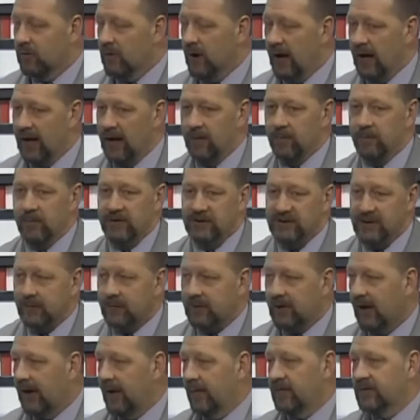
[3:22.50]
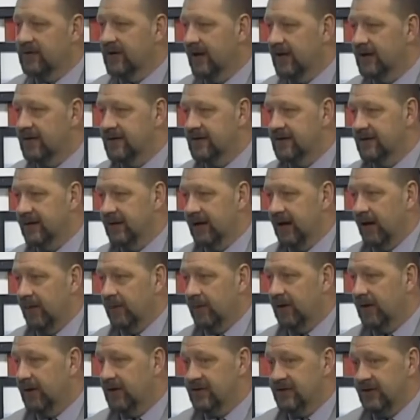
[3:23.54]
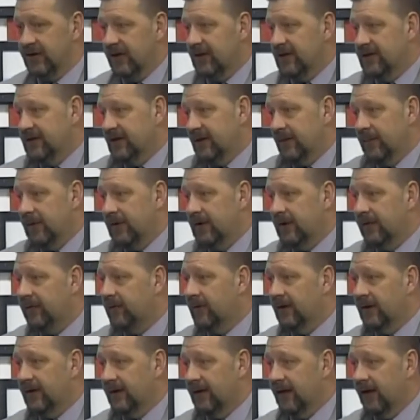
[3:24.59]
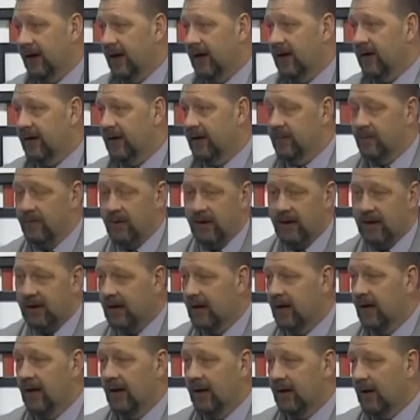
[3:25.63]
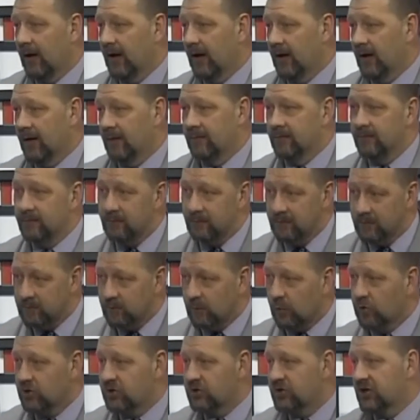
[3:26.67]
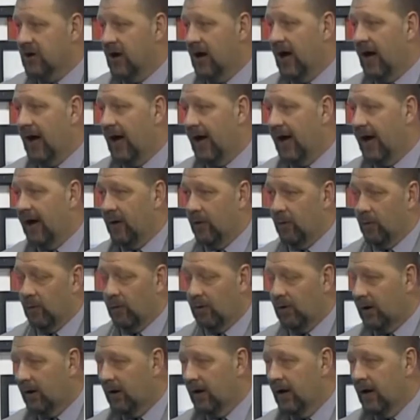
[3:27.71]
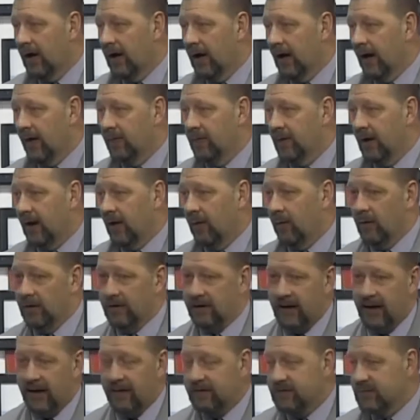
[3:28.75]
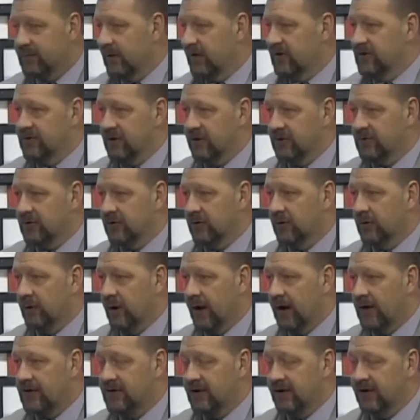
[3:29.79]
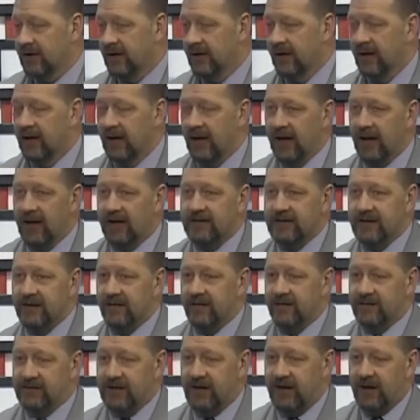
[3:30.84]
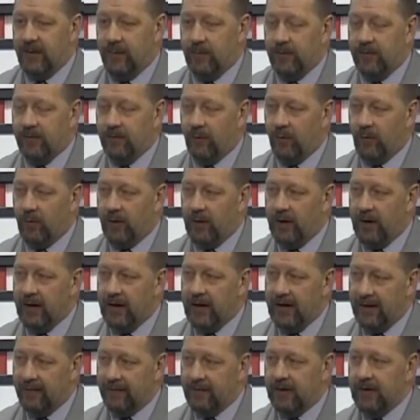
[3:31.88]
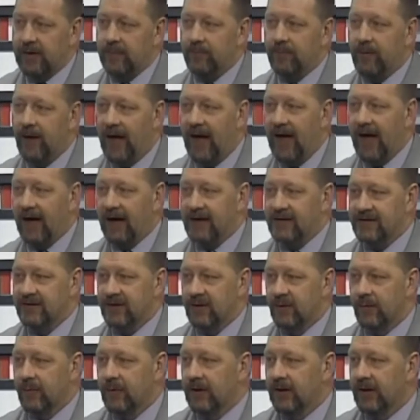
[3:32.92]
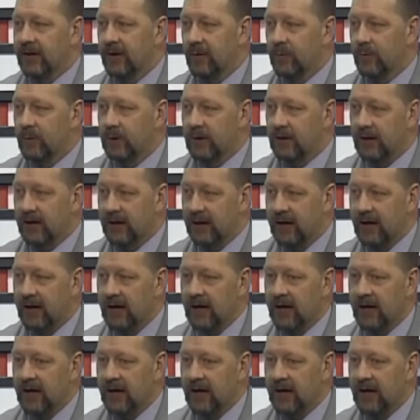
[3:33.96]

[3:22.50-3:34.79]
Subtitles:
Right, but sometimes kids are just going to be different. They are going to be more shy, or not want to have as much social interaction. And as I've said here before, if it impacts their ability to really